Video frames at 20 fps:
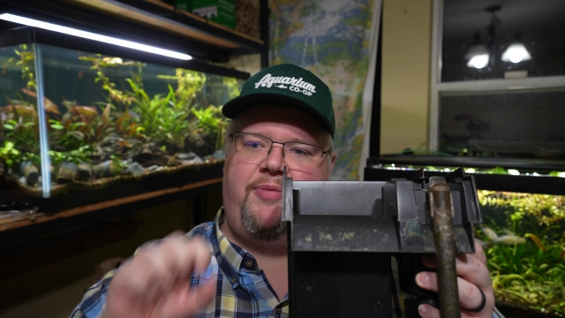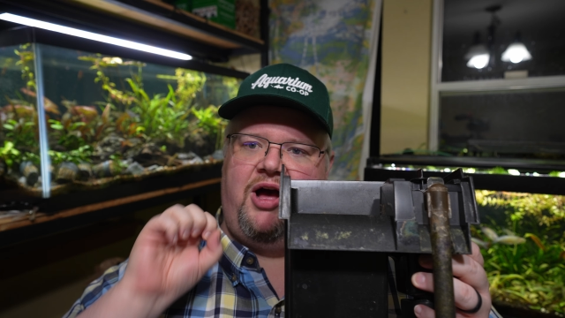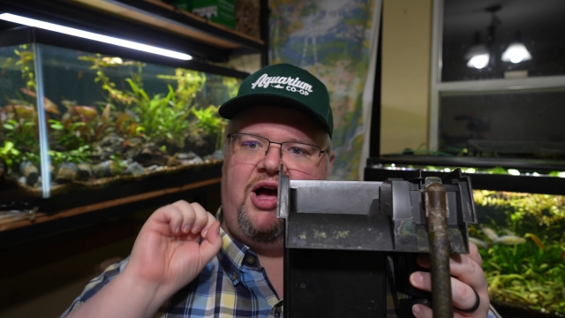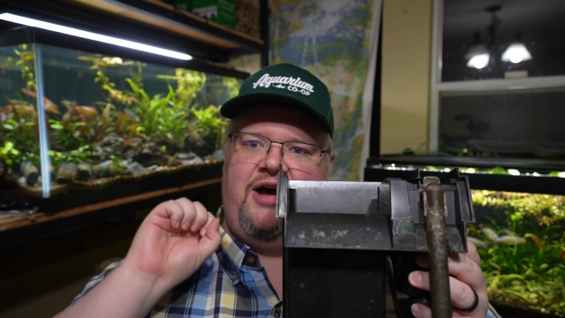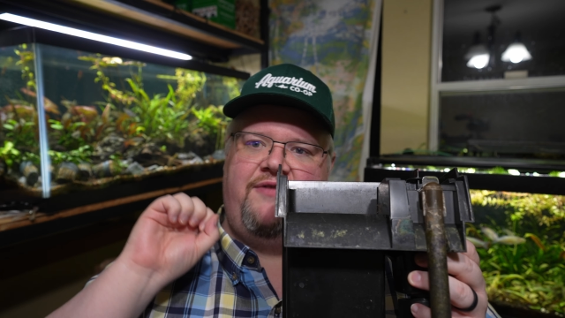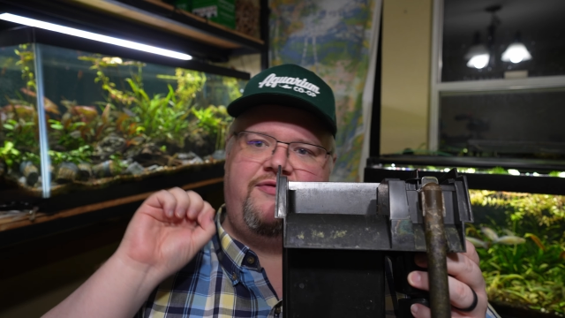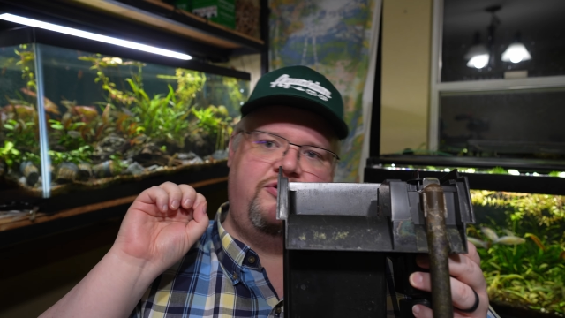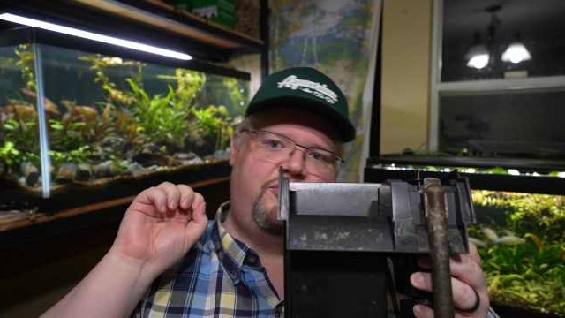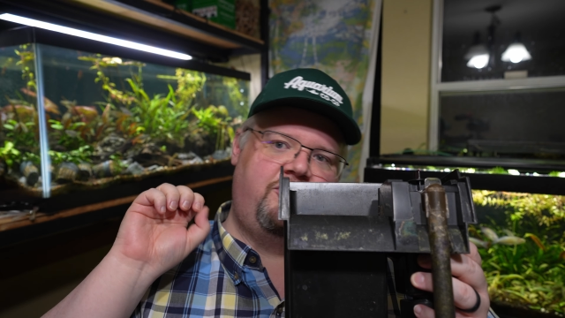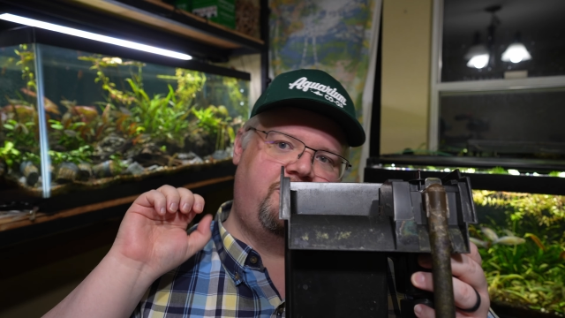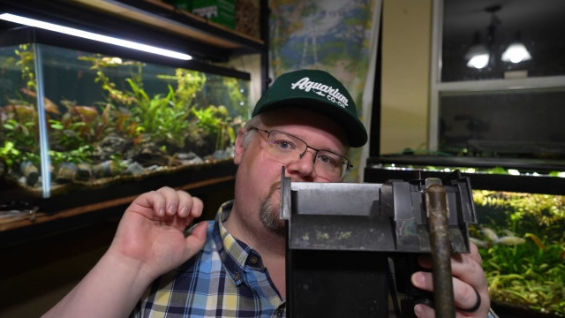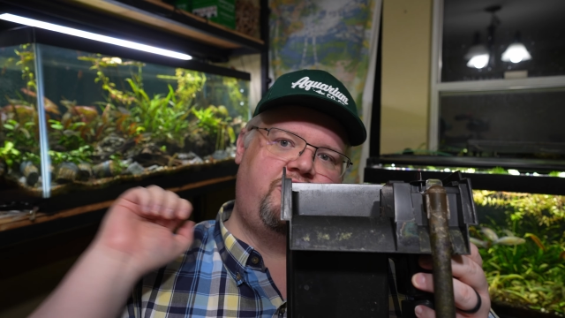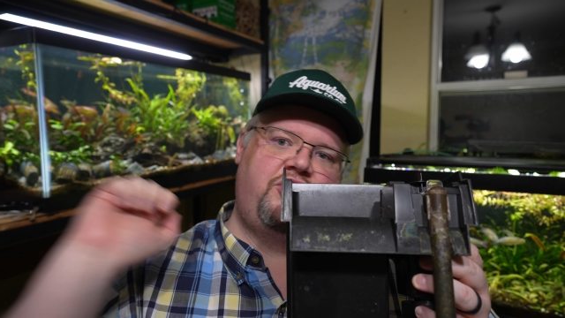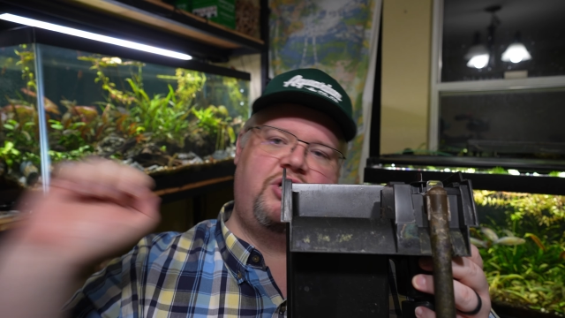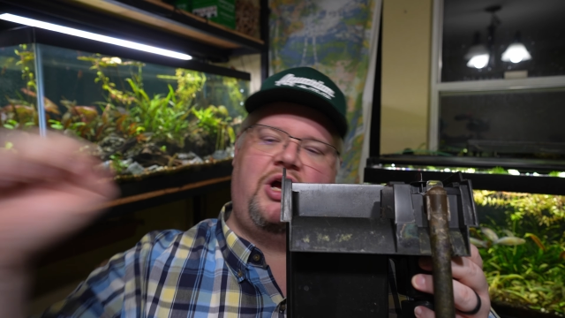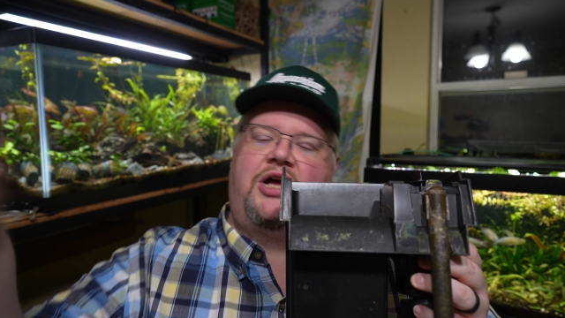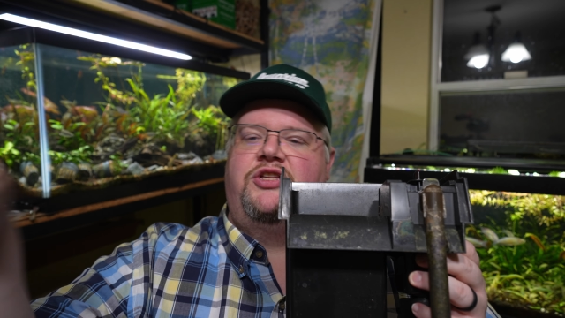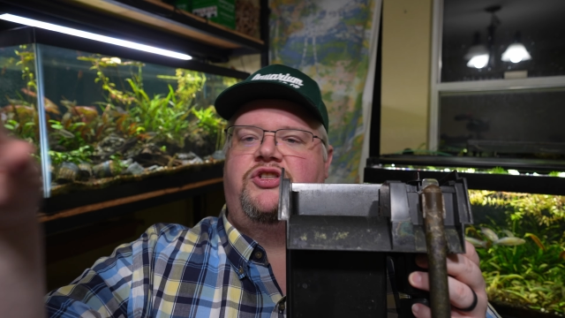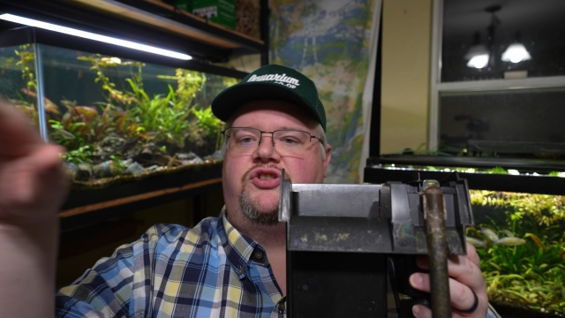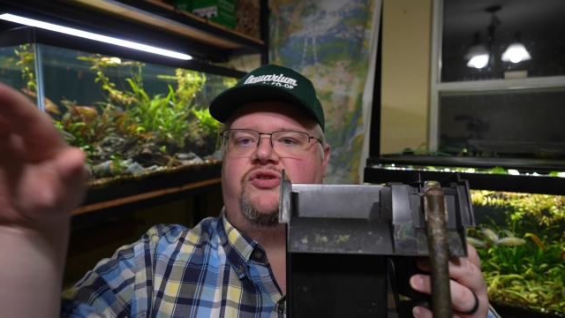off or just
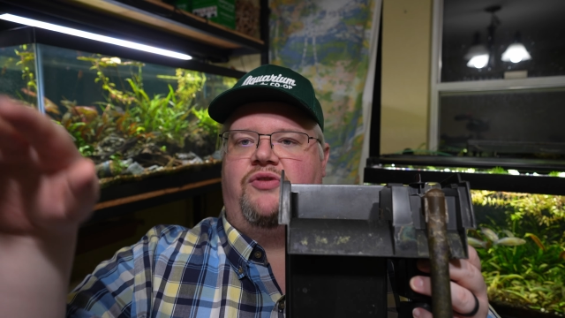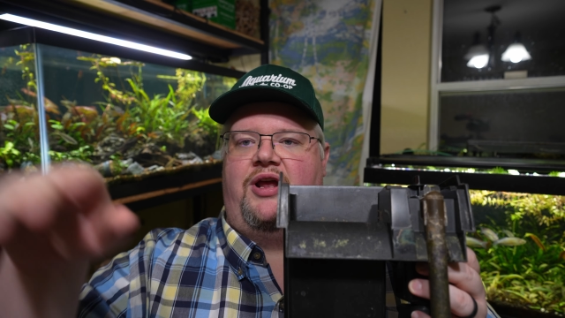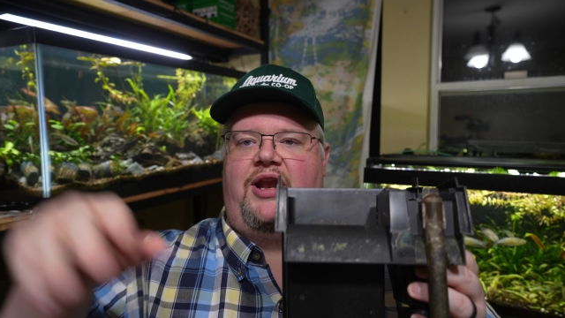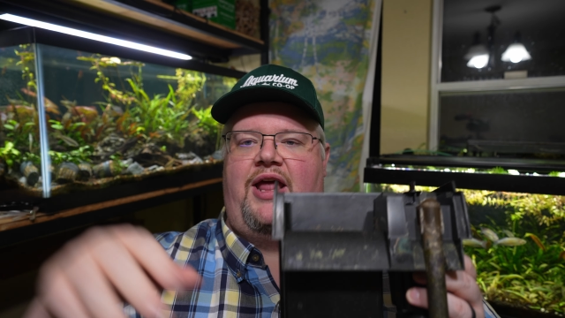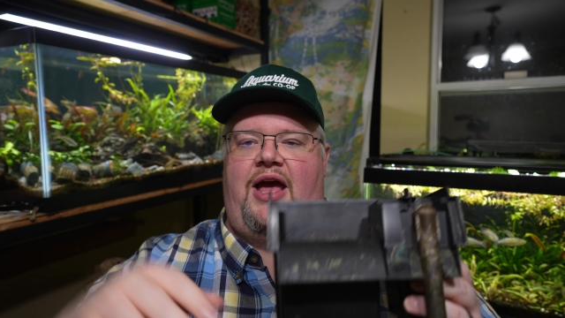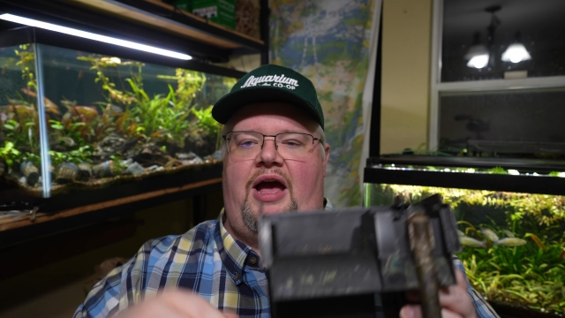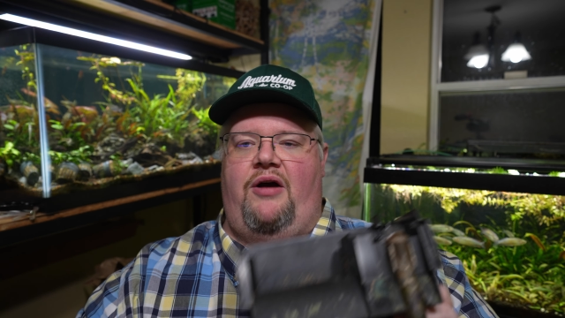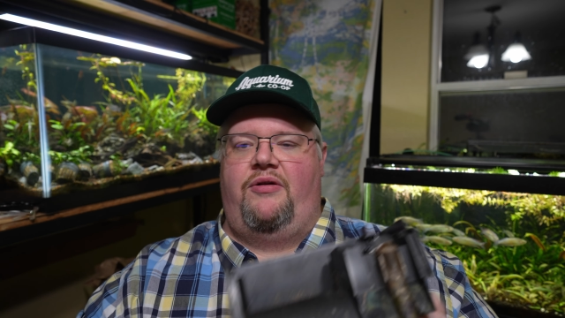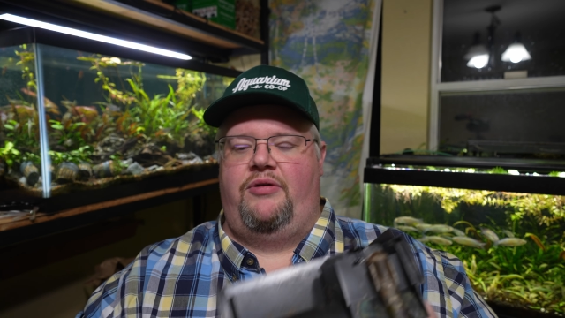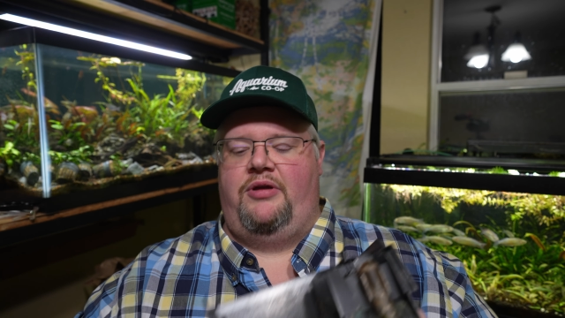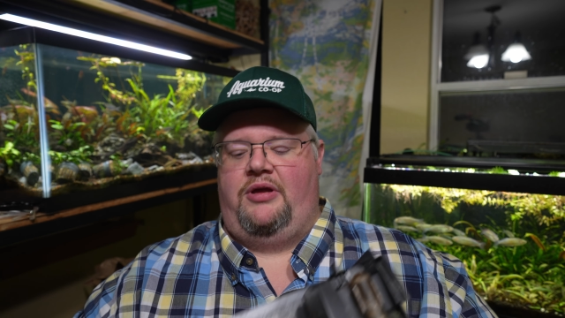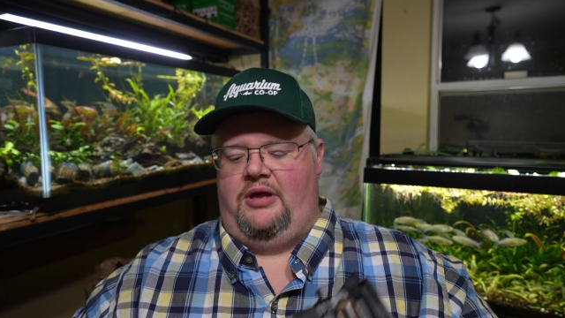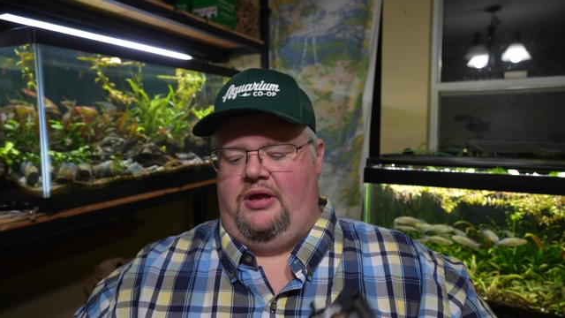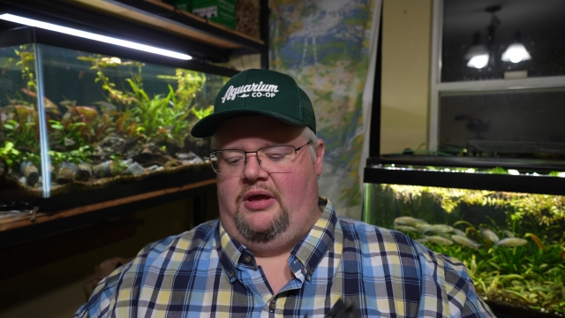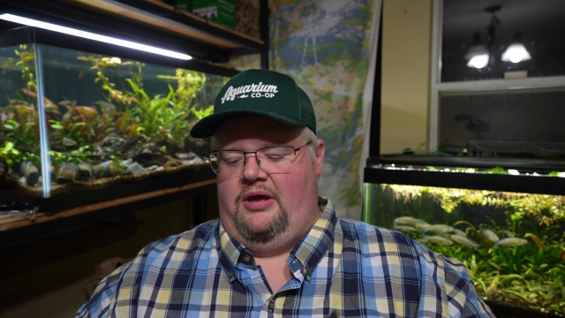shot straight out.